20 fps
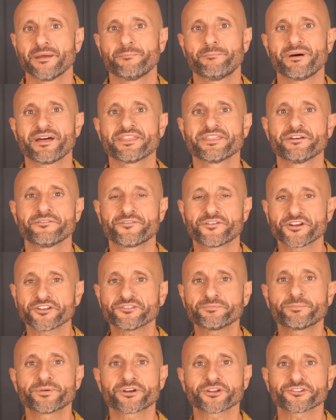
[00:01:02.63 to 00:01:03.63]
But the
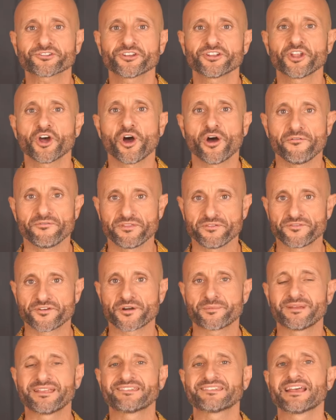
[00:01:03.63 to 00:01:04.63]
first person of the
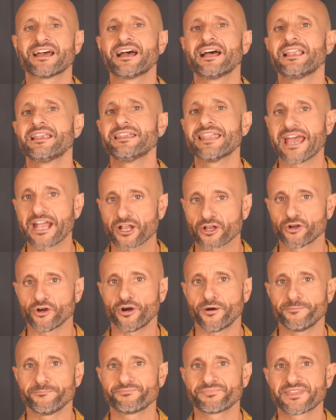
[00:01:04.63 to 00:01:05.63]
verb is
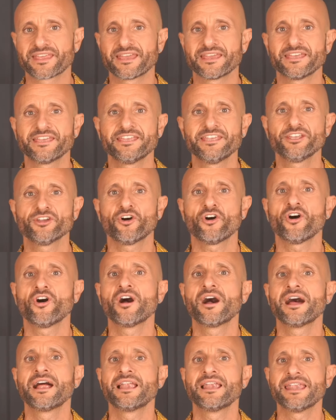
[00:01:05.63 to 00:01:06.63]
leggo.
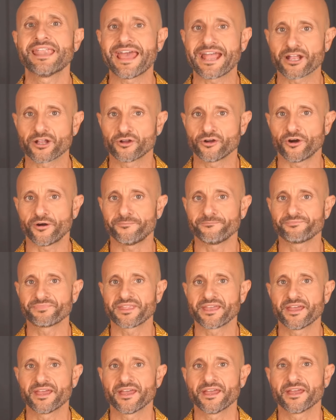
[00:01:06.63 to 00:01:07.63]
Io leggo.
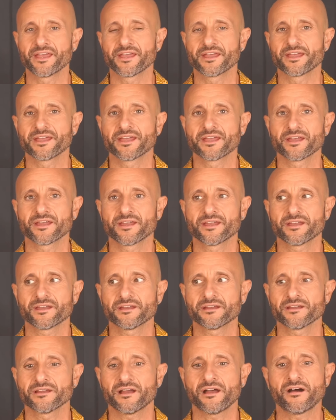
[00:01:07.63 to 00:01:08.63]

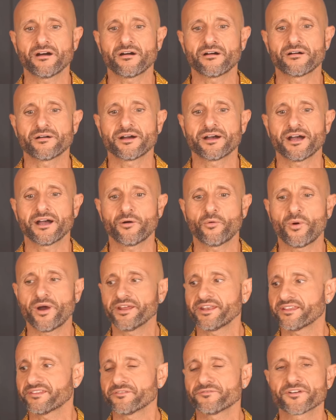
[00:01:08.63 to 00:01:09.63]
Oh,
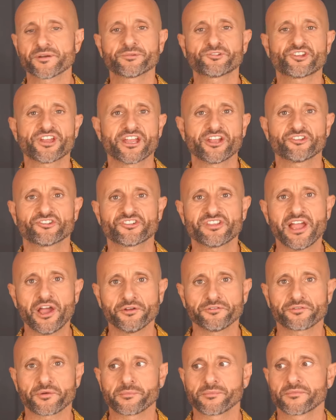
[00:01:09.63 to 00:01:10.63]
why does a verb change
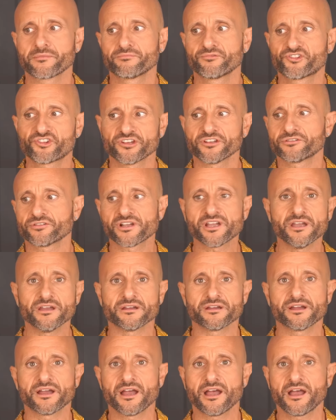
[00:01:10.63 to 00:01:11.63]
sound from G to G?